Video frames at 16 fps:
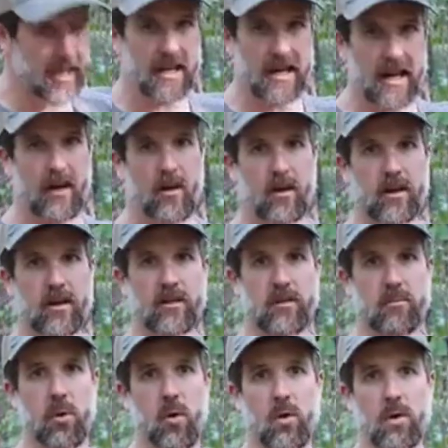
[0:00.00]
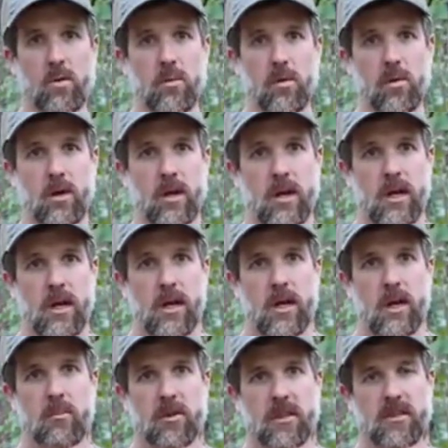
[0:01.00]
about it, not only is it portable,
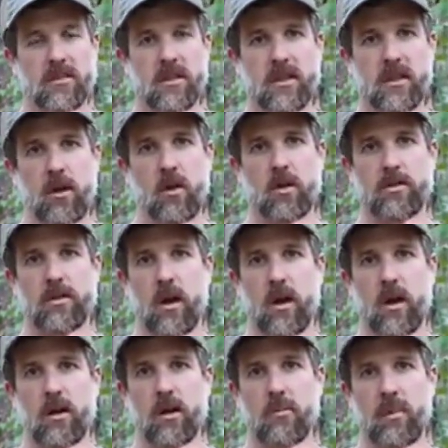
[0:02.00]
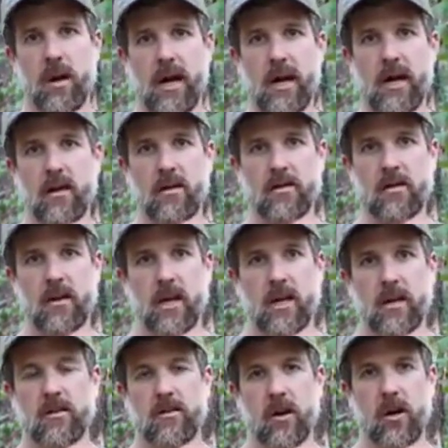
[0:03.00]
but this thing holds 100 pounds.
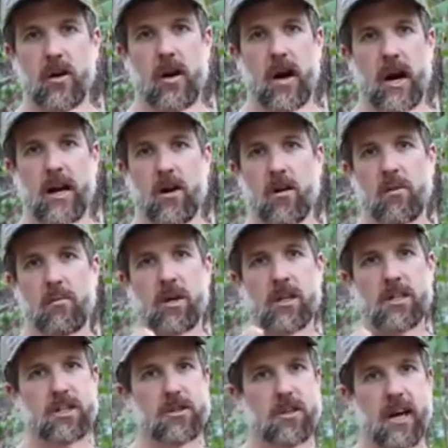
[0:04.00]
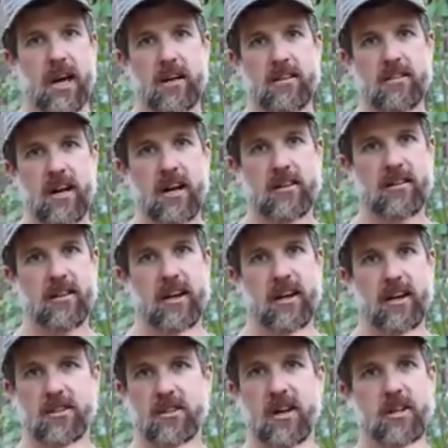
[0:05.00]
So I know a bunch of you guys out
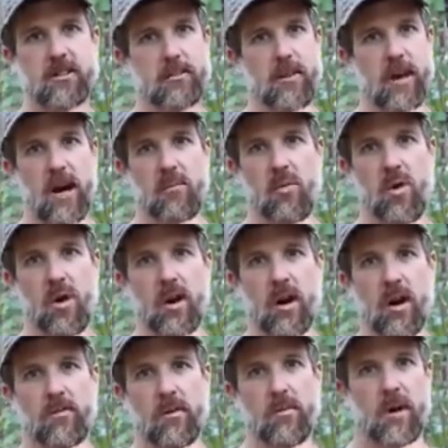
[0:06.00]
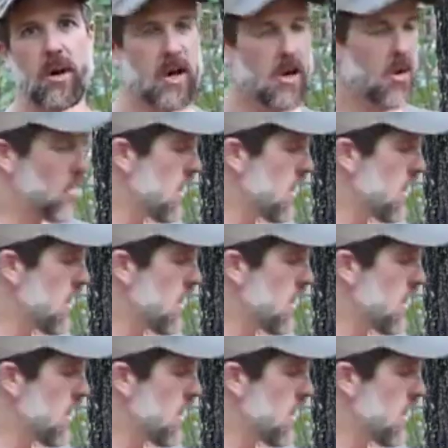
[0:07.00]
there, trust me, I'm one of them.